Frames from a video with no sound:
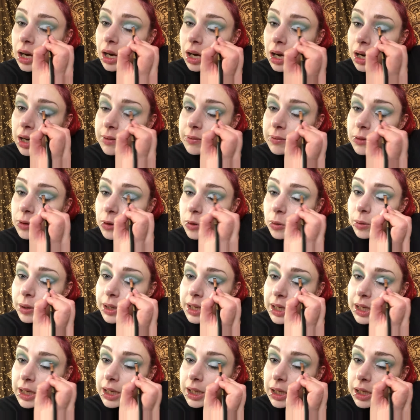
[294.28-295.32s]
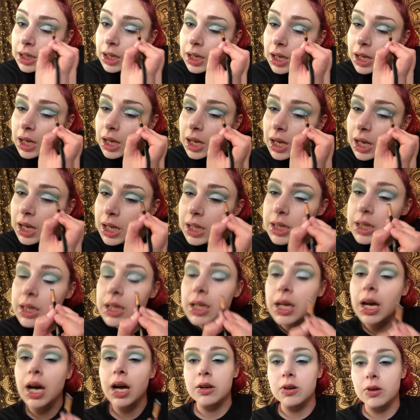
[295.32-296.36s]
of green in the
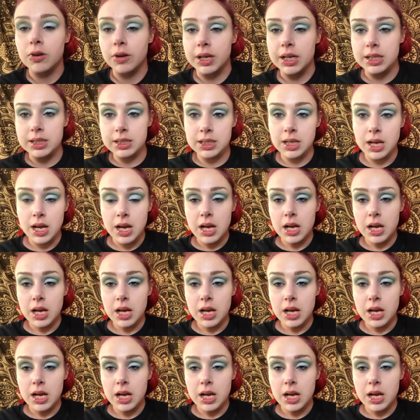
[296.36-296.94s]
cut crease.